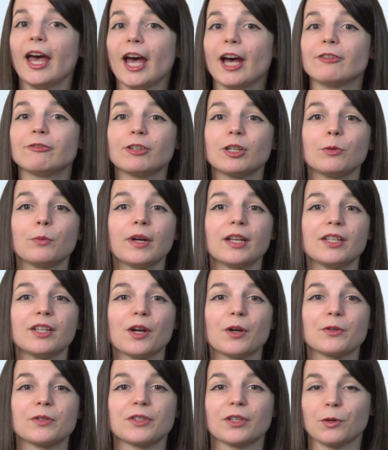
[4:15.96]
Everyone
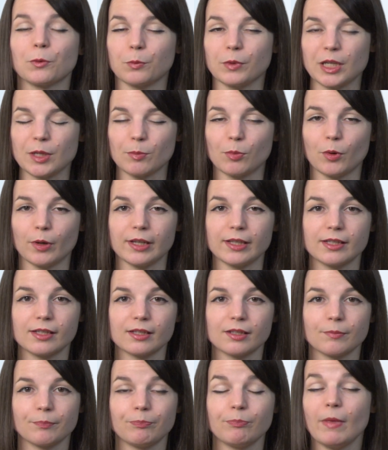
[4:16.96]
knows their weak
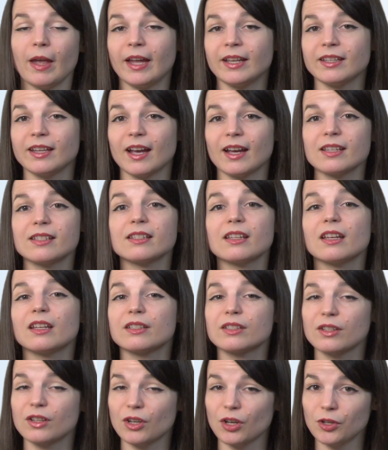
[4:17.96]
points. And yes,
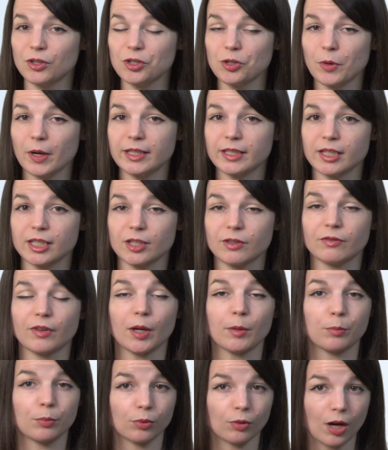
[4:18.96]
it's good to
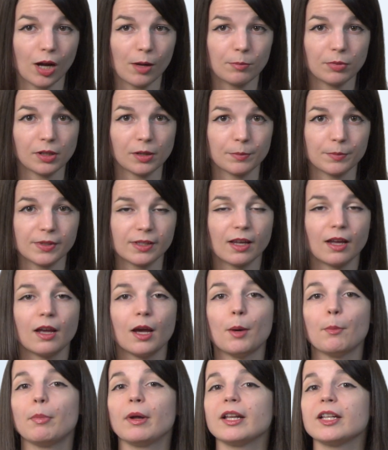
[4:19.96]
identify problems,
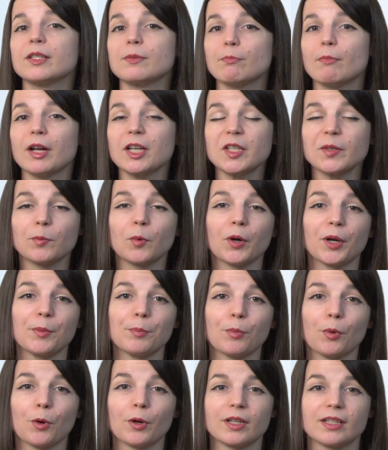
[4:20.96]
but it's much more
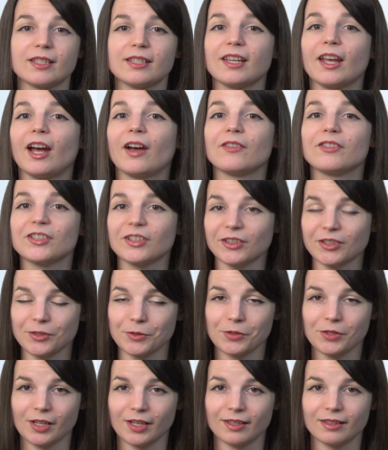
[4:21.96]
important to have
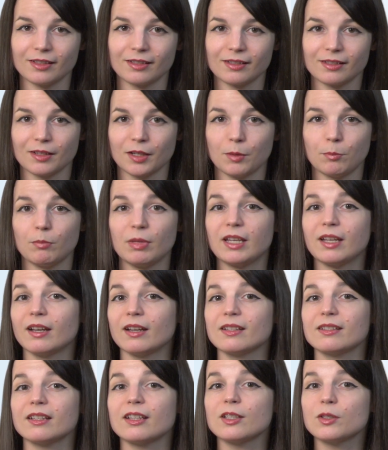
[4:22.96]
solutions.
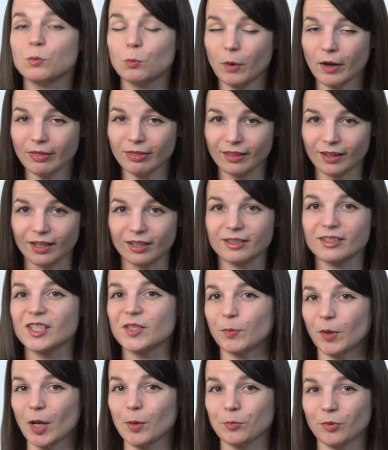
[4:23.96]
Because it's one thing to
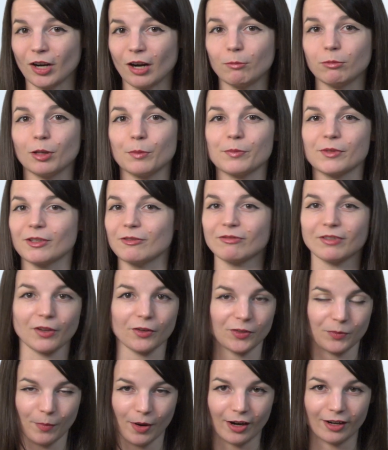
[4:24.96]
spot problems and
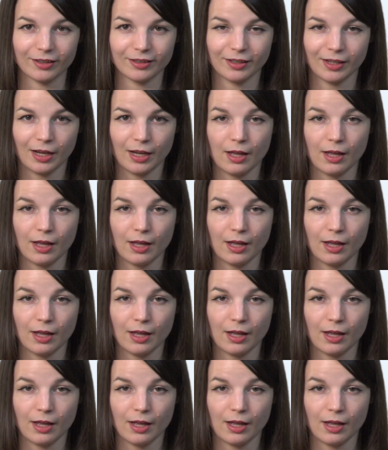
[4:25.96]
feel smart,